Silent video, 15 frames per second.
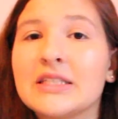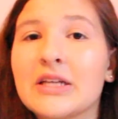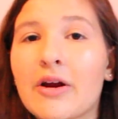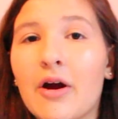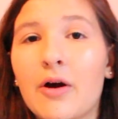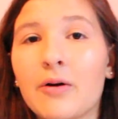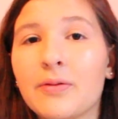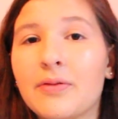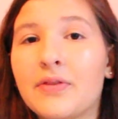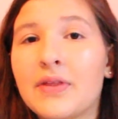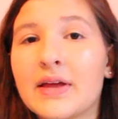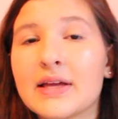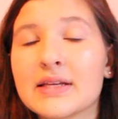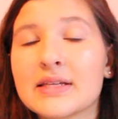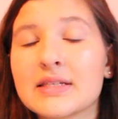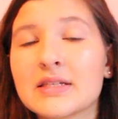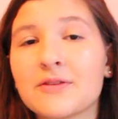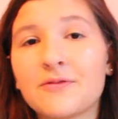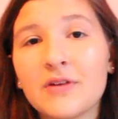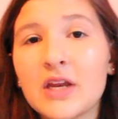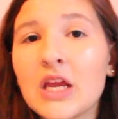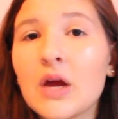Share out this
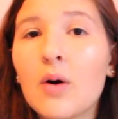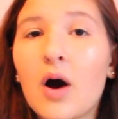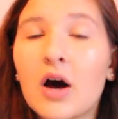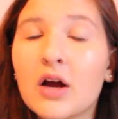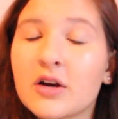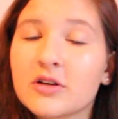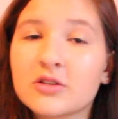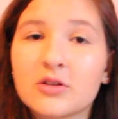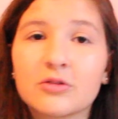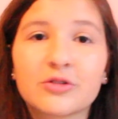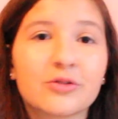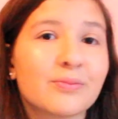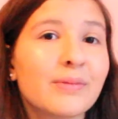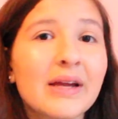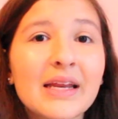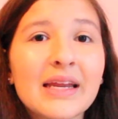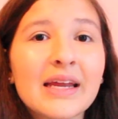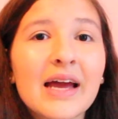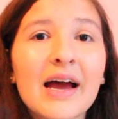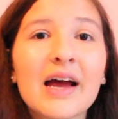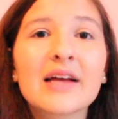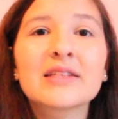video on your social
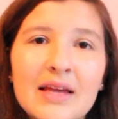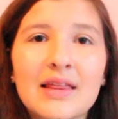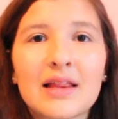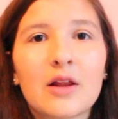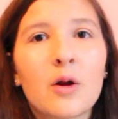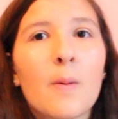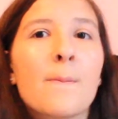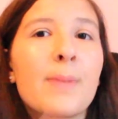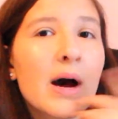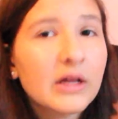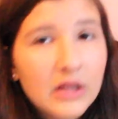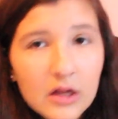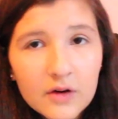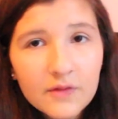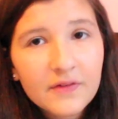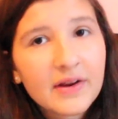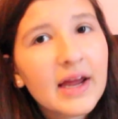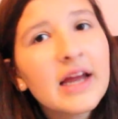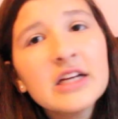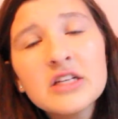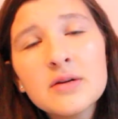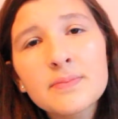media. Hit that little bell
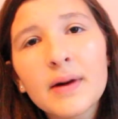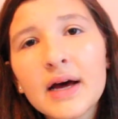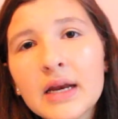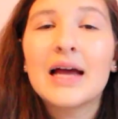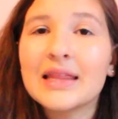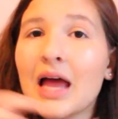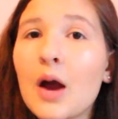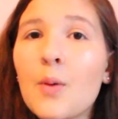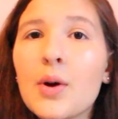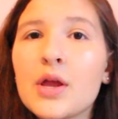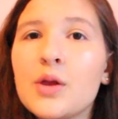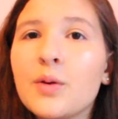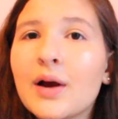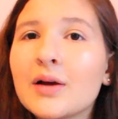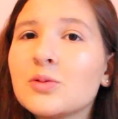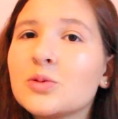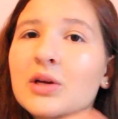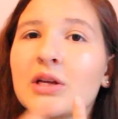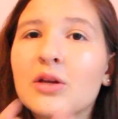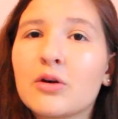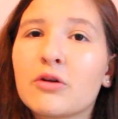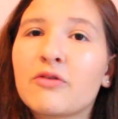notification button. And that way you guys will
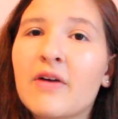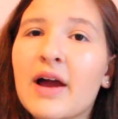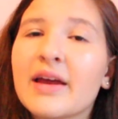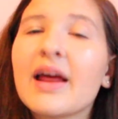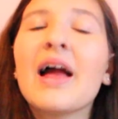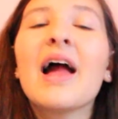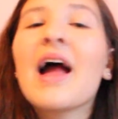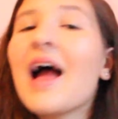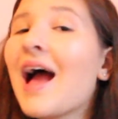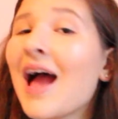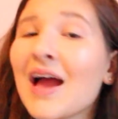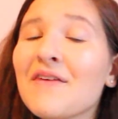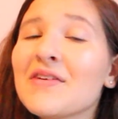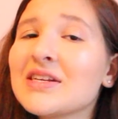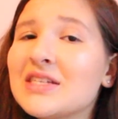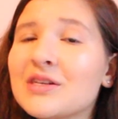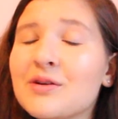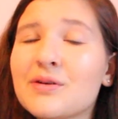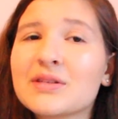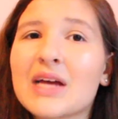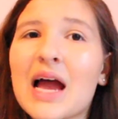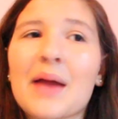get notified every
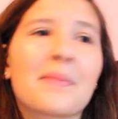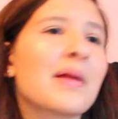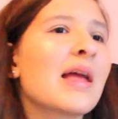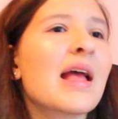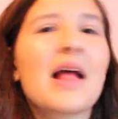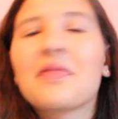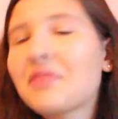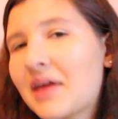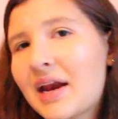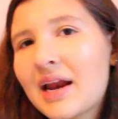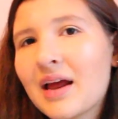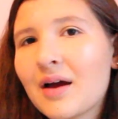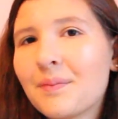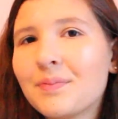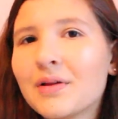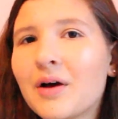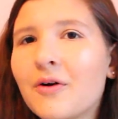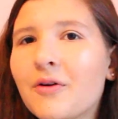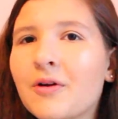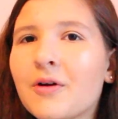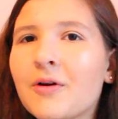single time that I upload.